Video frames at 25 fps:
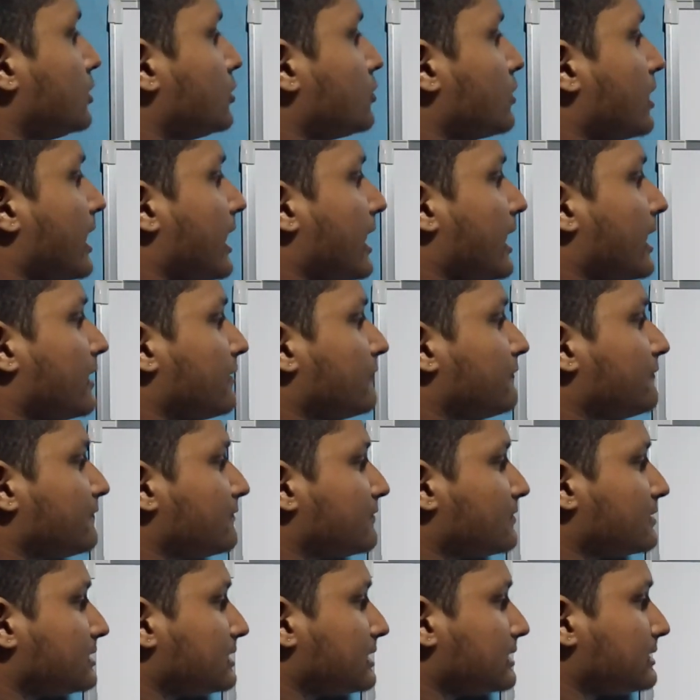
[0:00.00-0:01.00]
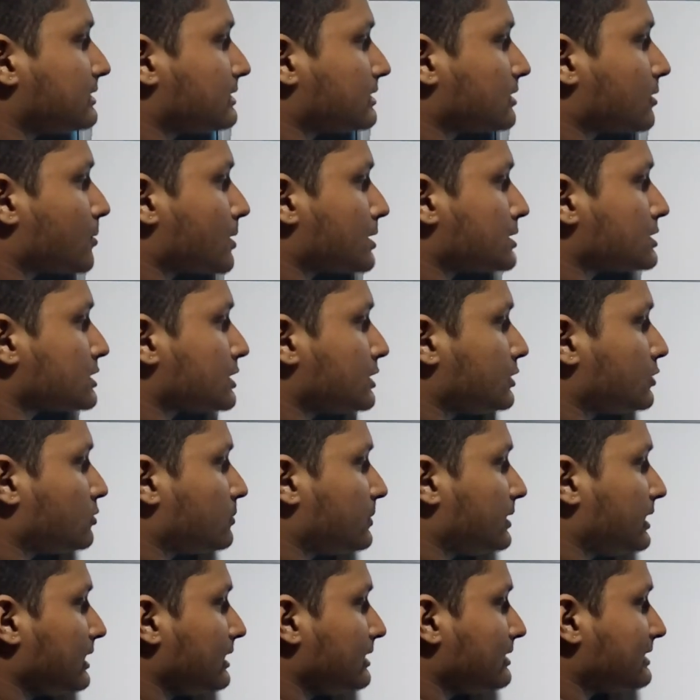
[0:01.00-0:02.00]
you have the question to
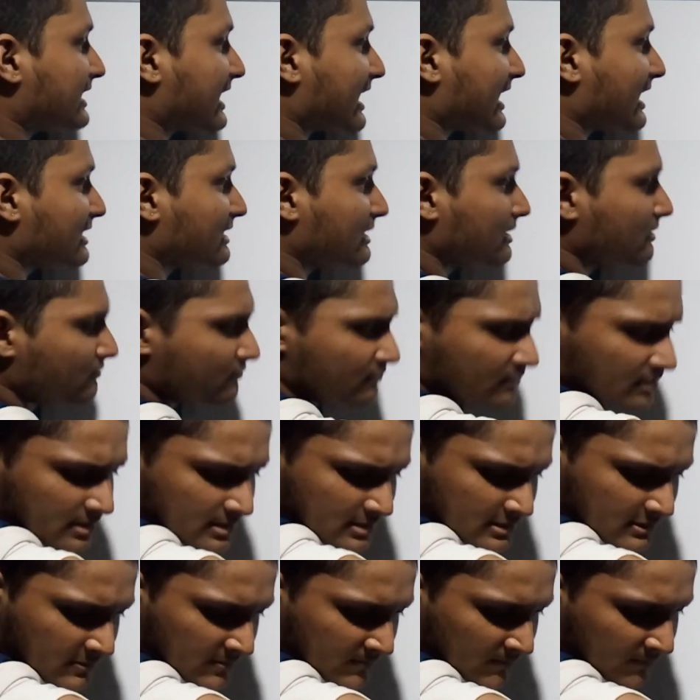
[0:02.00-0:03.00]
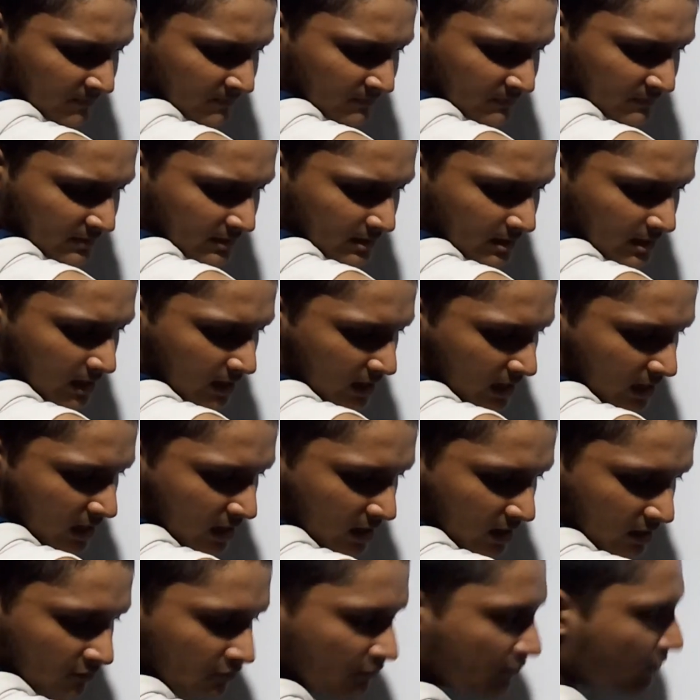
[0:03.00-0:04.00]
be tan inverse
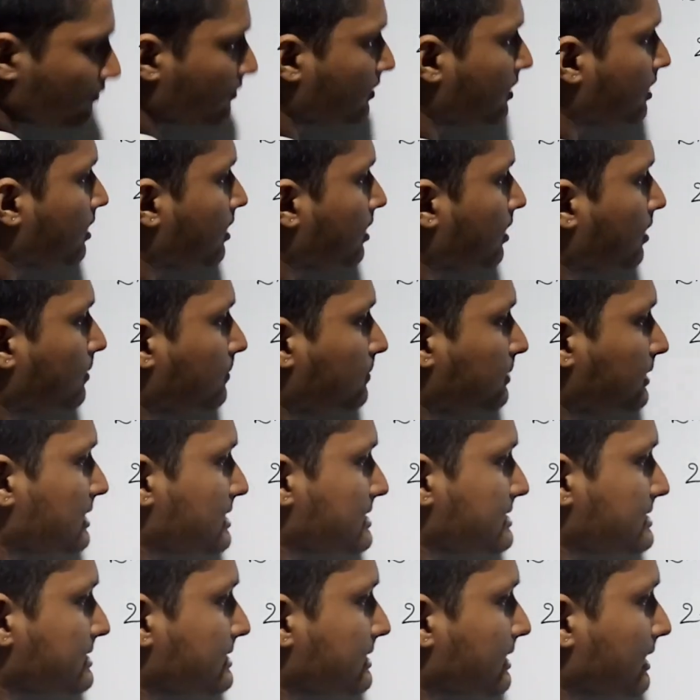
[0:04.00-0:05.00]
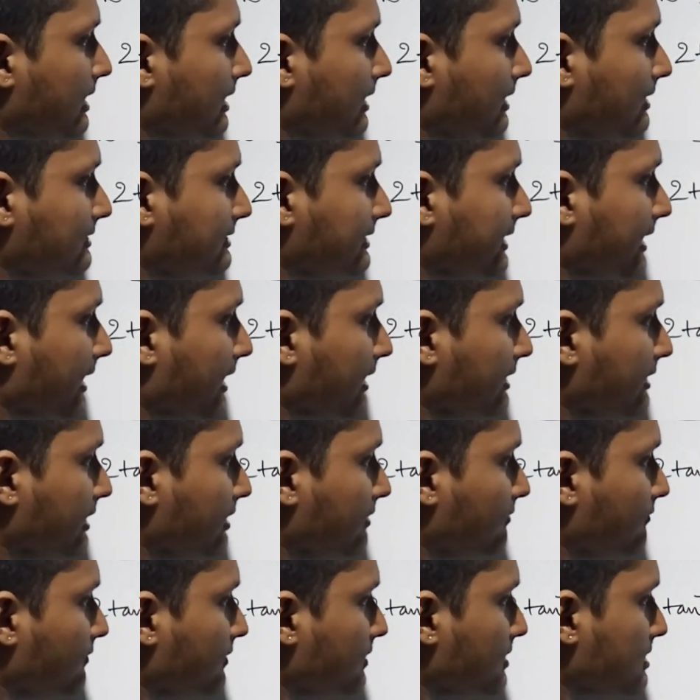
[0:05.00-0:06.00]
half plus tan
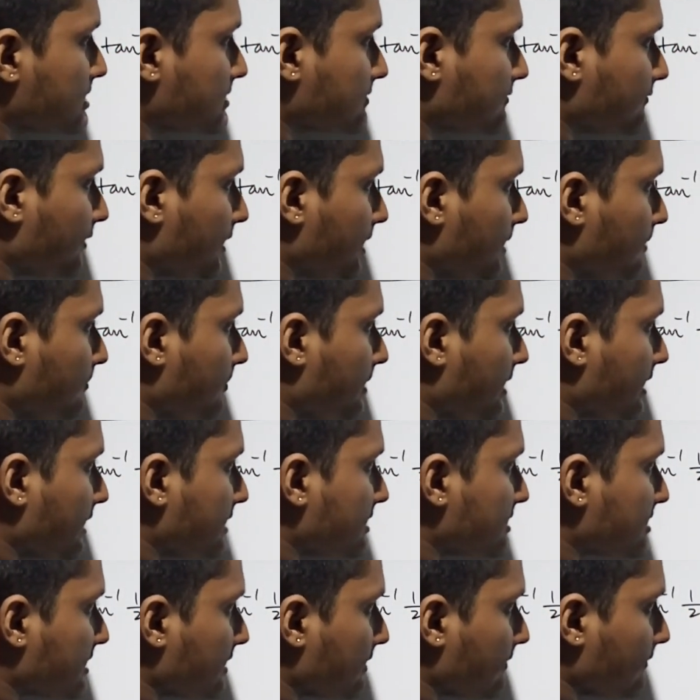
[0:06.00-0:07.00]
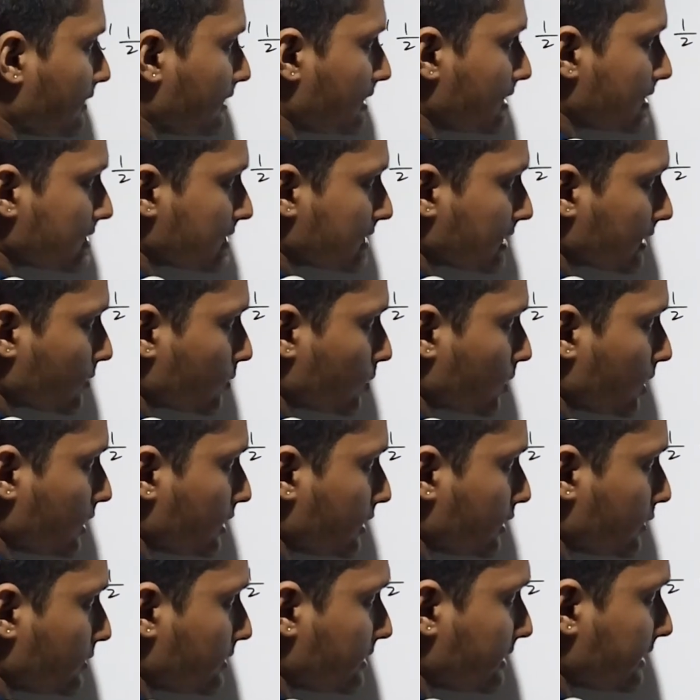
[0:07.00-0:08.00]
inverse 1 by 7 is
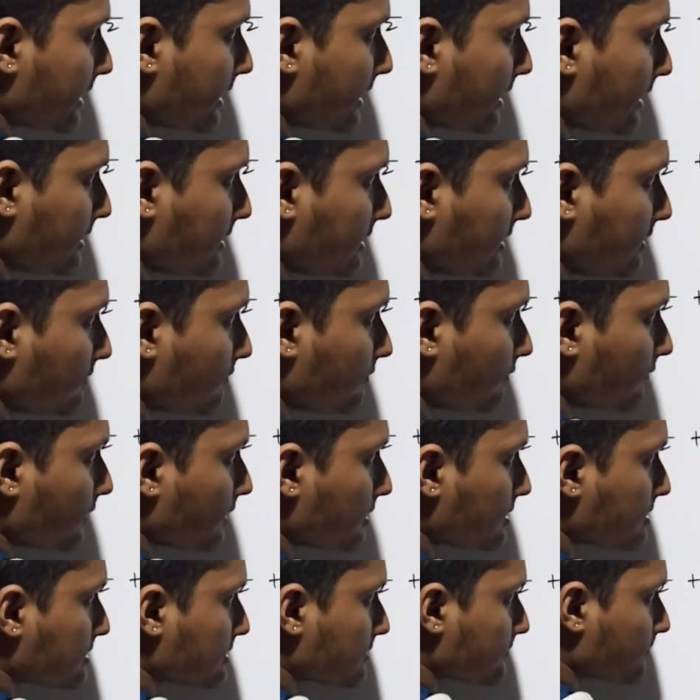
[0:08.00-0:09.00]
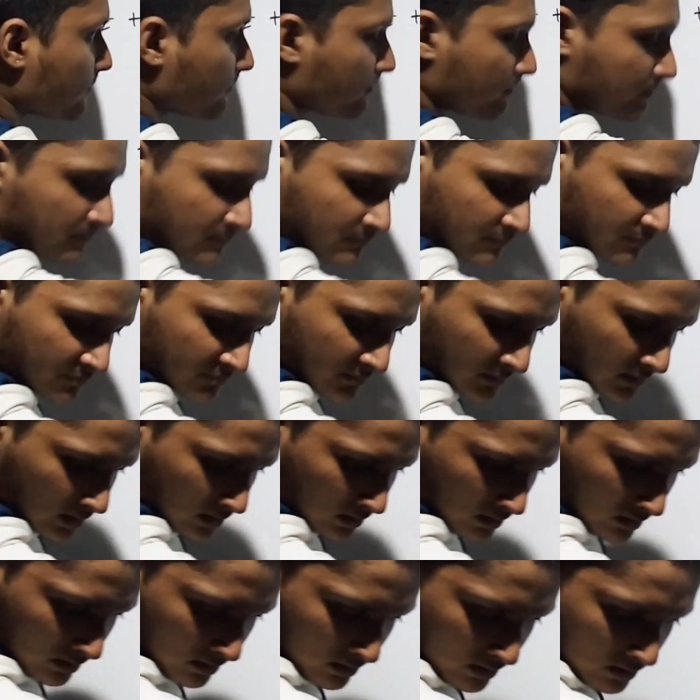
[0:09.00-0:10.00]
equal to tan inverse
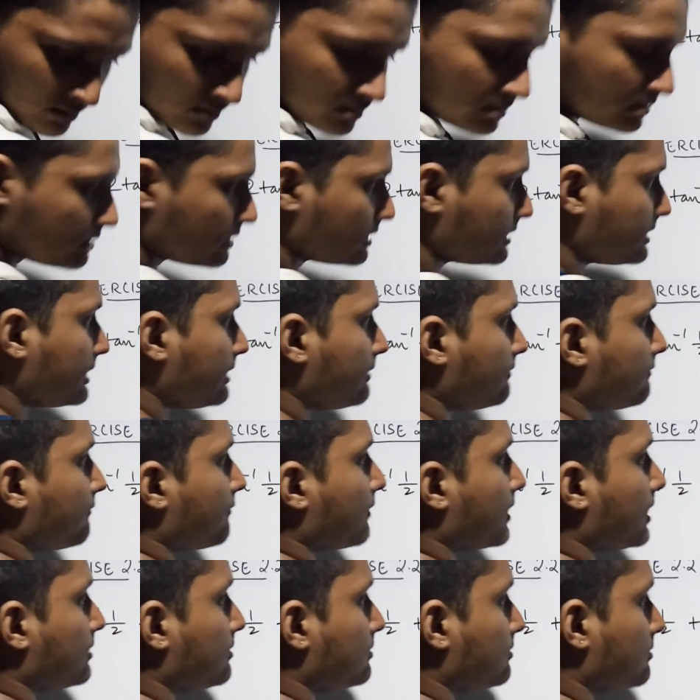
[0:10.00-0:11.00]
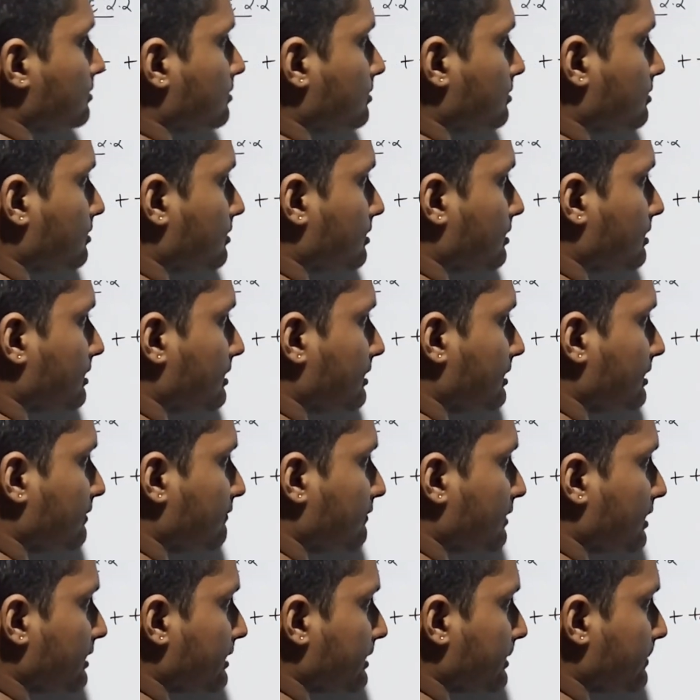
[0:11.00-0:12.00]
31
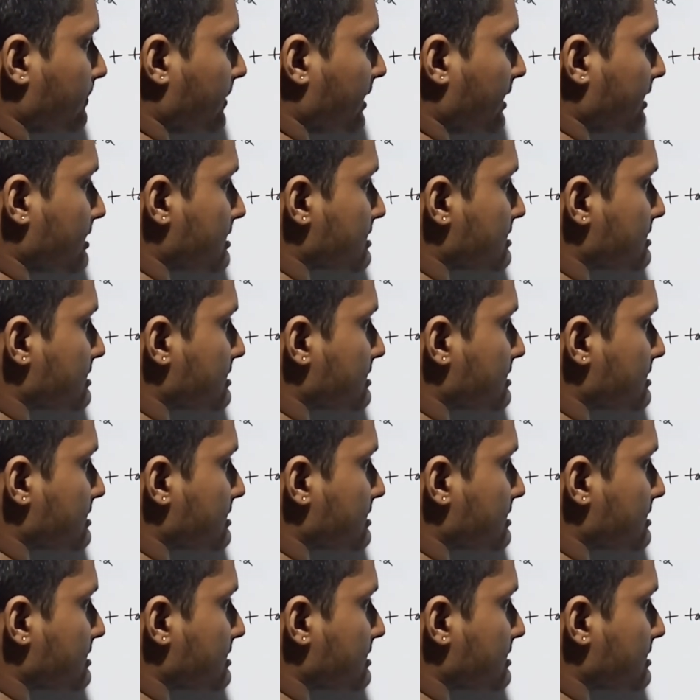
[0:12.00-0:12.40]
divided by